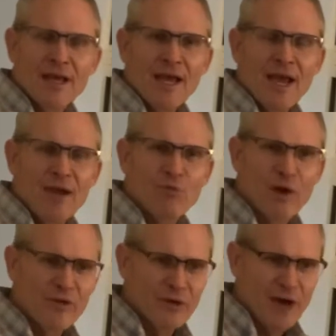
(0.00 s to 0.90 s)
And
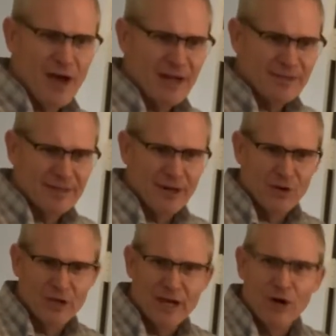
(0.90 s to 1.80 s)
whether or not, you
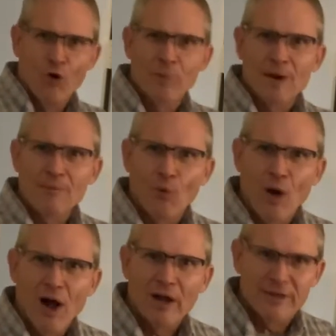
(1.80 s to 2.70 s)
got to open up the
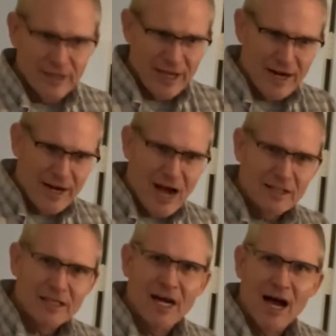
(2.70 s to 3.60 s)
wallet, you got to knock
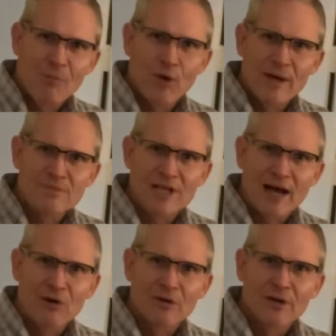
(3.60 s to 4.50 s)
the cobwebs
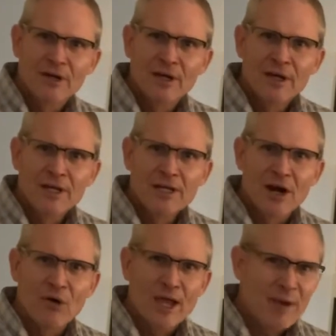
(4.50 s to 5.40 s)
out.
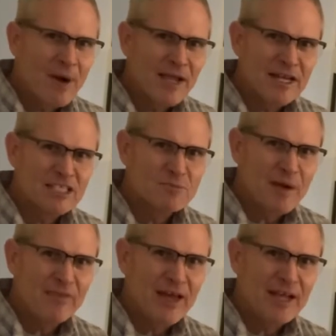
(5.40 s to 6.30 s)
Am I going to
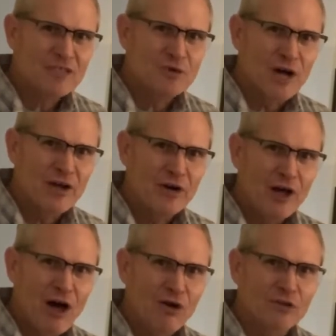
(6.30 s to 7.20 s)
spend that extra
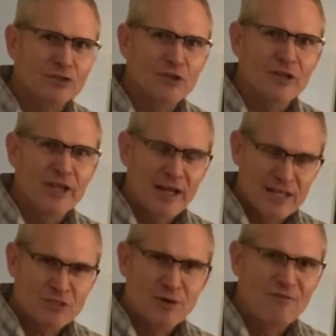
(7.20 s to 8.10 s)
$100 or an
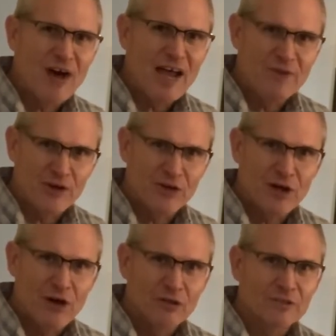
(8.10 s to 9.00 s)
extra
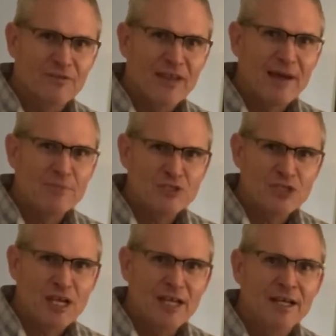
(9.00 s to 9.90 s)
$500 for that
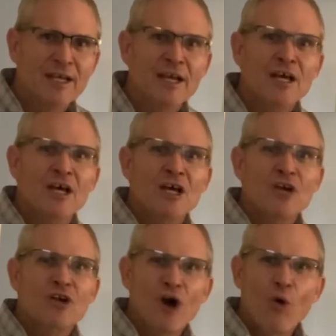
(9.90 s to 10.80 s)
machine?
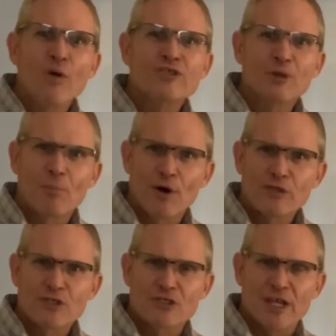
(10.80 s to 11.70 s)
Know what you're
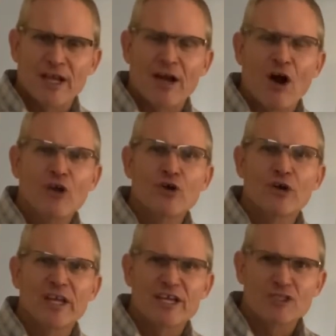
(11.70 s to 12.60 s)
purchasing, and are you
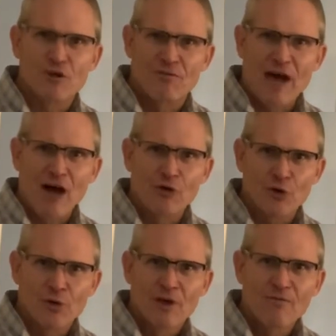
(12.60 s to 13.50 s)
going to get your
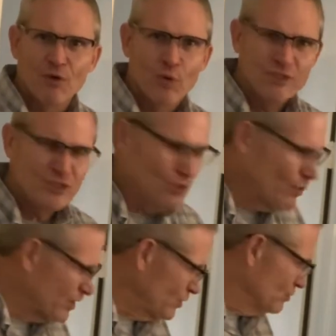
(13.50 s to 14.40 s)
value for what you
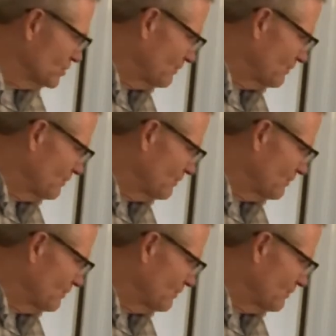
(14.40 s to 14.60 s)
want to use